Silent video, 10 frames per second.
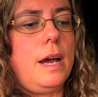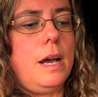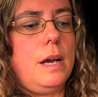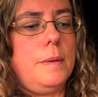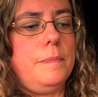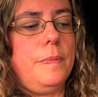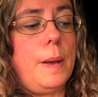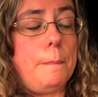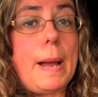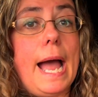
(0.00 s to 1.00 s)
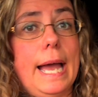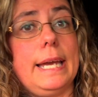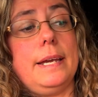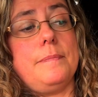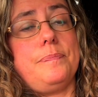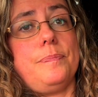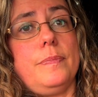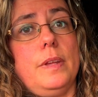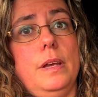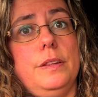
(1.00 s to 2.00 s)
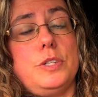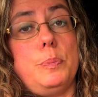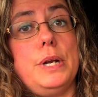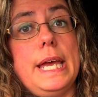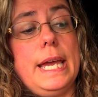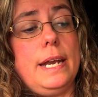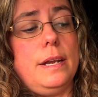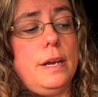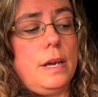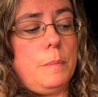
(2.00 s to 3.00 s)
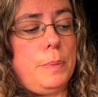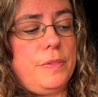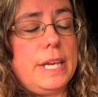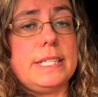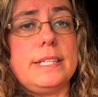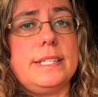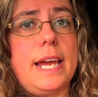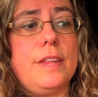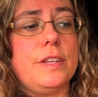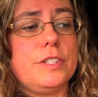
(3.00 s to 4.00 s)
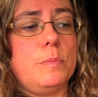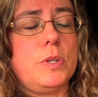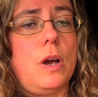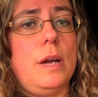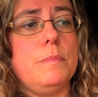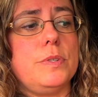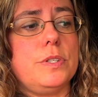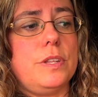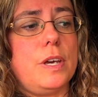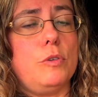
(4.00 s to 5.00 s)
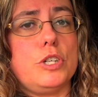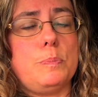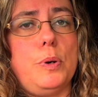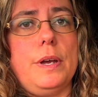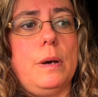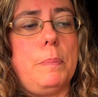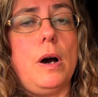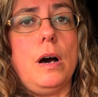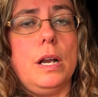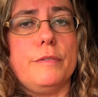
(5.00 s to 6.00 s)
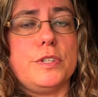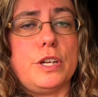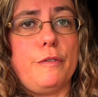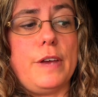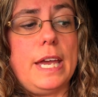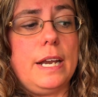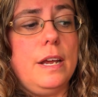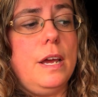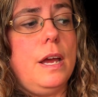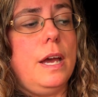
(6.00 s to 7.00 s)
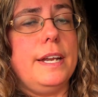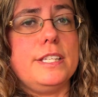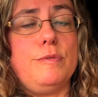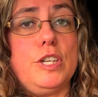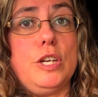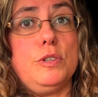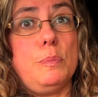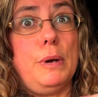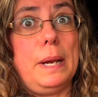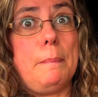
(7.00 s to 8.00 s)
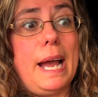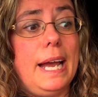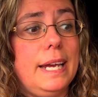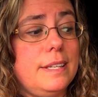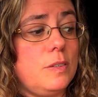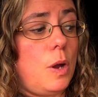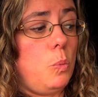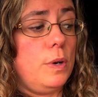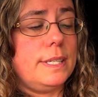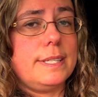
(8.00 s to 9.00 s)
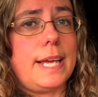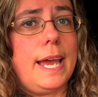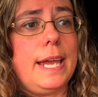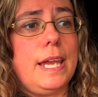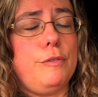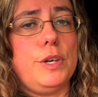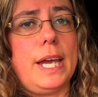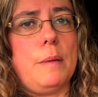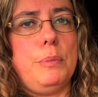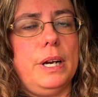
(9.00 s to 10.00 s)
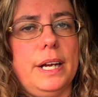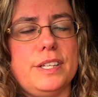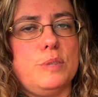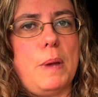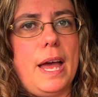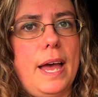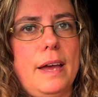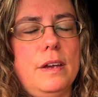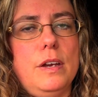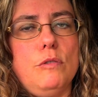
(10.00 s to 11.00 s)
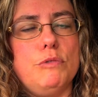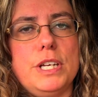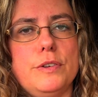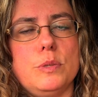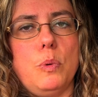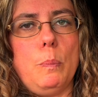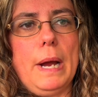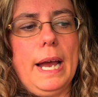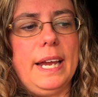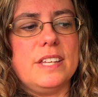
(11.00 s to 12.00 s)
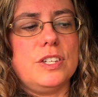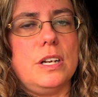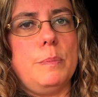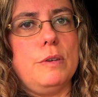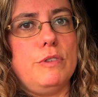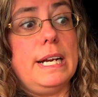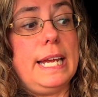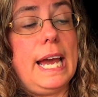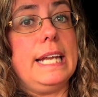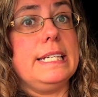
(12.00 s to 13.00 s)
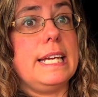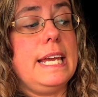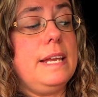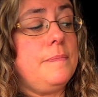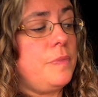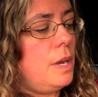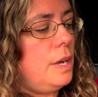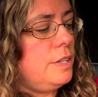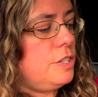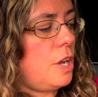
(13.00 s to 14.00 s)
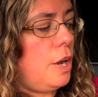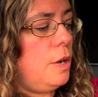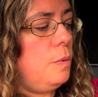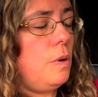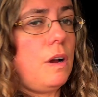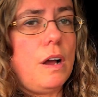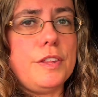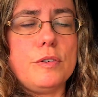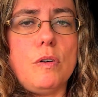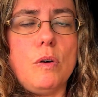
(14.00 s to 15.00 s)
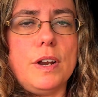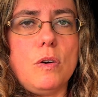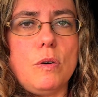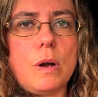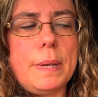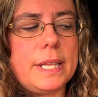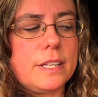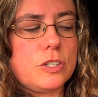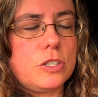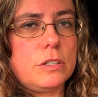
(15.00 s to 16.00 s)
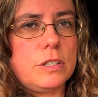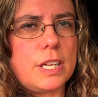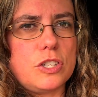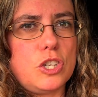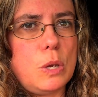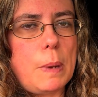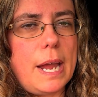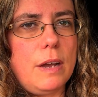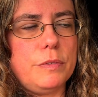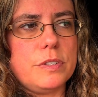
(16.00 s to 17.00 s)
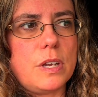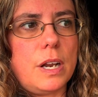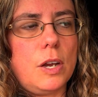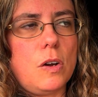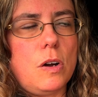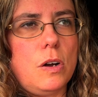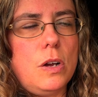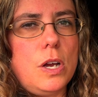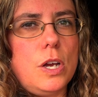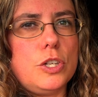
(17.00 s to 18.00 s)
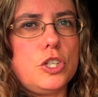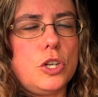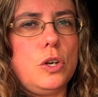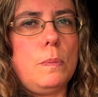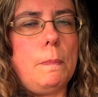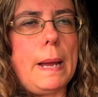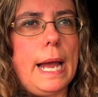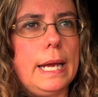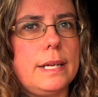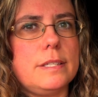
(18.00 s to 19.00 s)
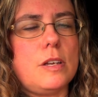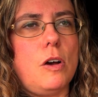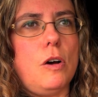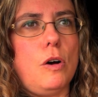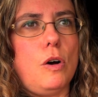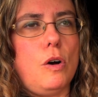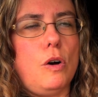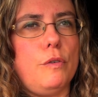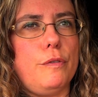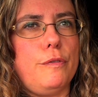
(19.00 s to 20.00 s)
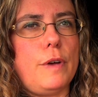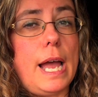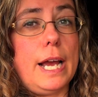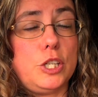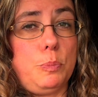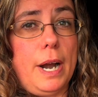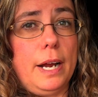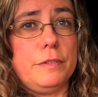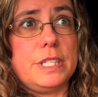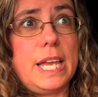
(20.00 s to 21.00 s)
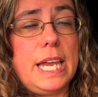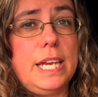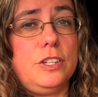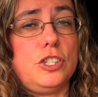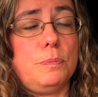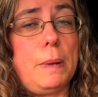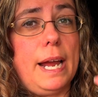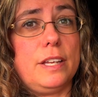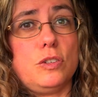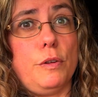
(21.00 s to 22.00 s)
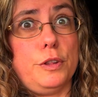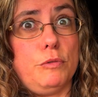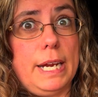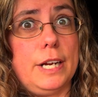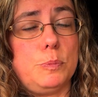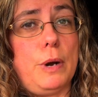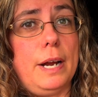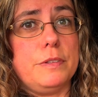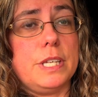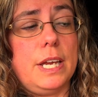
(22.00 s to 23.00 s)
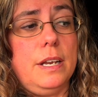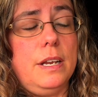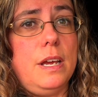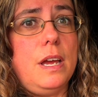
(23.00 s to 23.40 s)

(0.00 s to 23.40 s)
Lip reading: a bag to put it in, but they did say that sometimes they'll just put a pile of stuff in and it's for you to bring a bag. So I would say if you can bring like a spare reusable bag, it's going to be really handy. So I thought all in all, I mean, that's £2, and I got 2 bags of hash browns. Each bag has got 3 hash browns in,